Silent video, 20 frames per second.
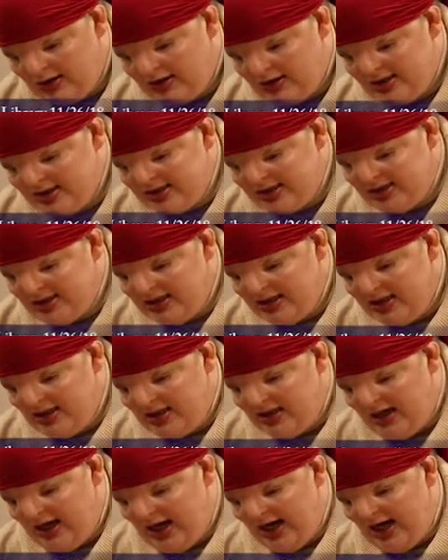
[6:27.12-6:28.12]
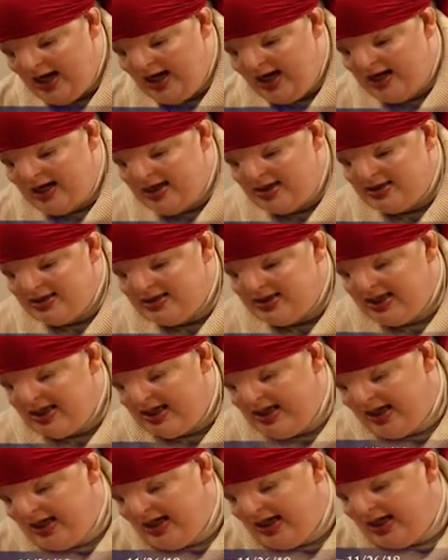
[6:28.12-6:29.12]
this thing has
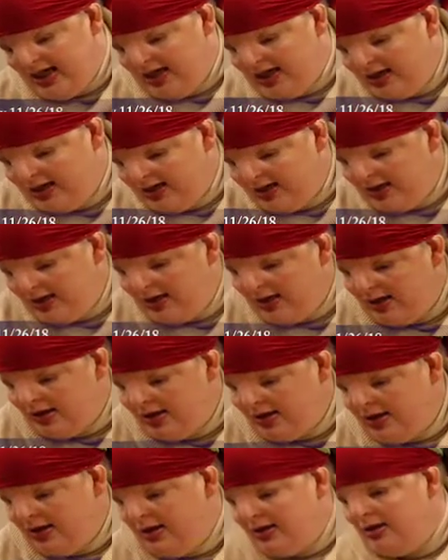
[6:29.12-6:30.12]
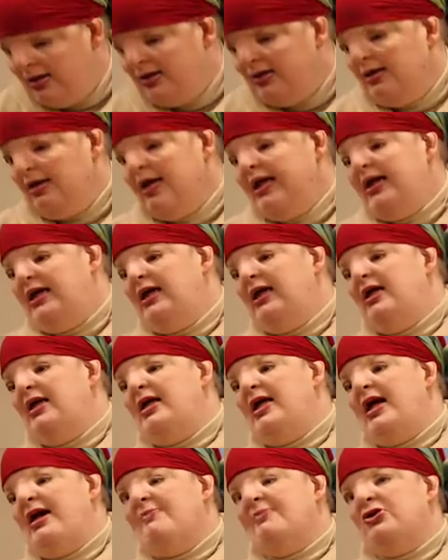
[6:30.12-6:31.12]
a lightning
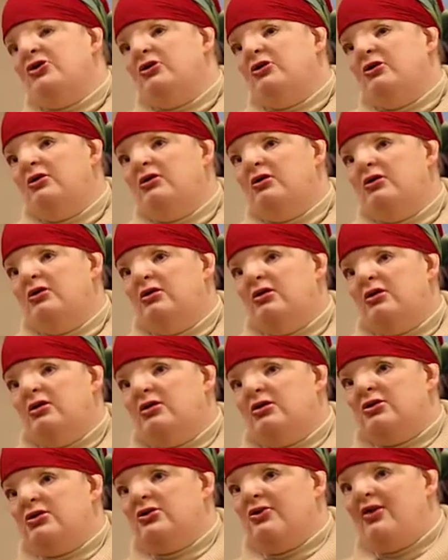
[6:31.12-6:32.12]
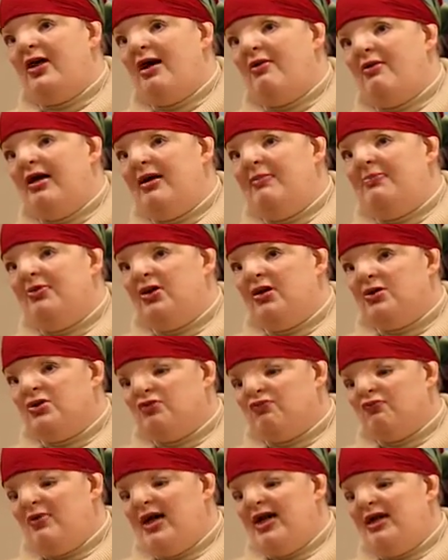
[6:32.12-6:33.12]
adapter, so that way it
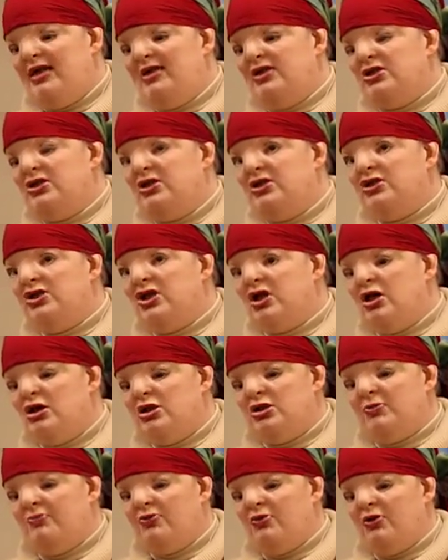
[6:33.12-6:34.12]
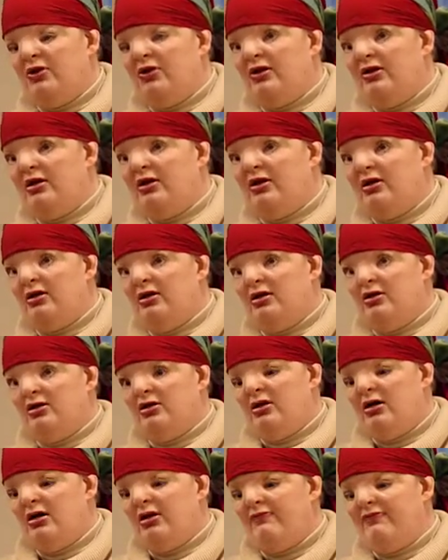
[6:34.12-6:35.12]
plugs right into the charge port of the
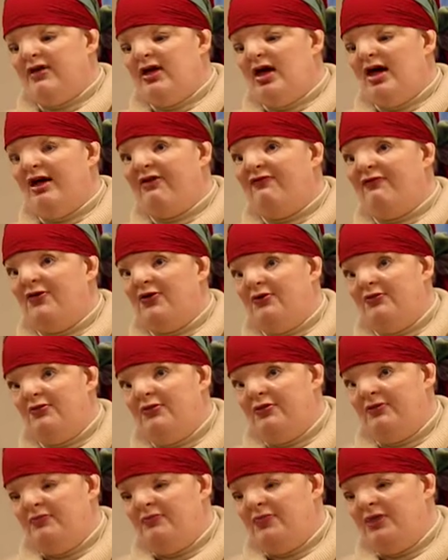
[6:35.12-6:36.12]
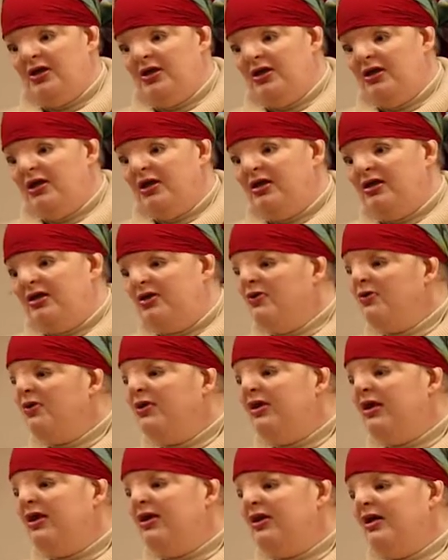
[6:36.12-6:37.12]
iPhone. The
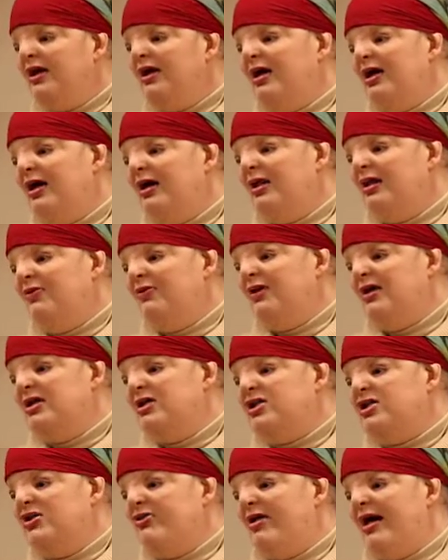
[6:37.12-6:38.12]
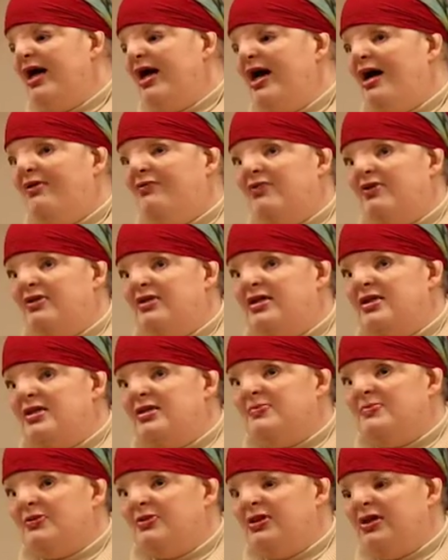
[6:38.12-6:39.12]
only issue I have with
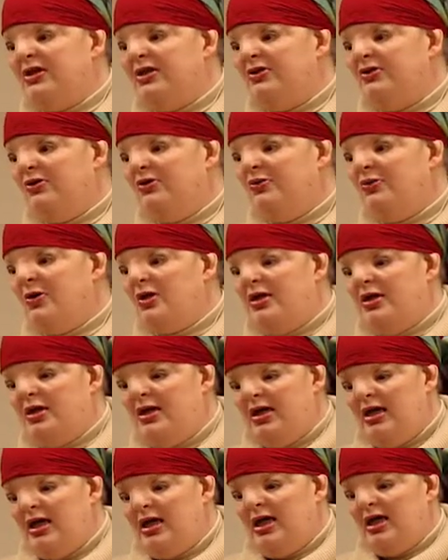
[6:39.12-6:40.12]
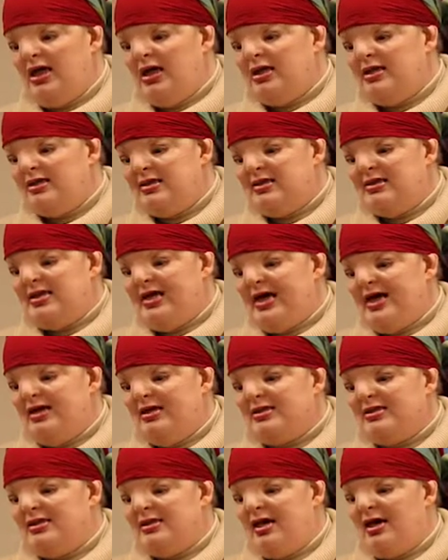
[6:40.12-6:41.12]
this particular one is that
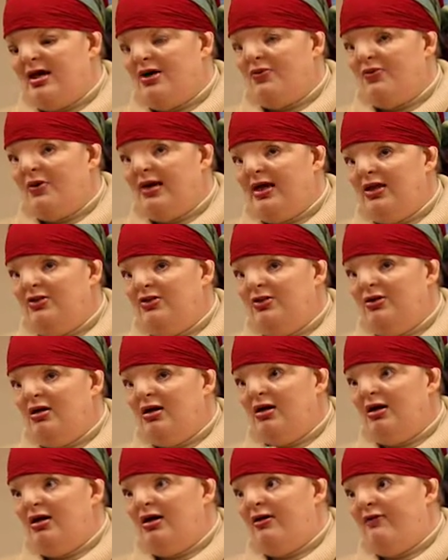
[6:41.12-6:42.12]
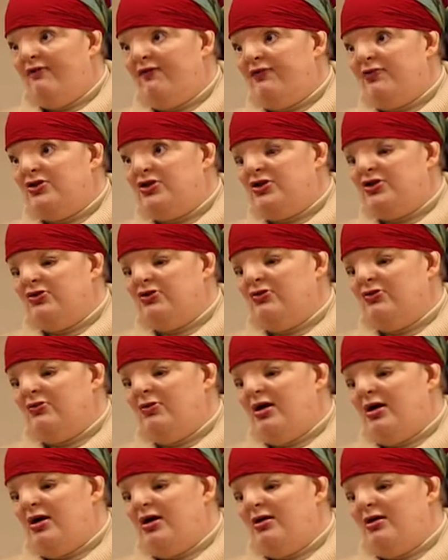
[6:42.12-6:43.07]
it's not quite long enough to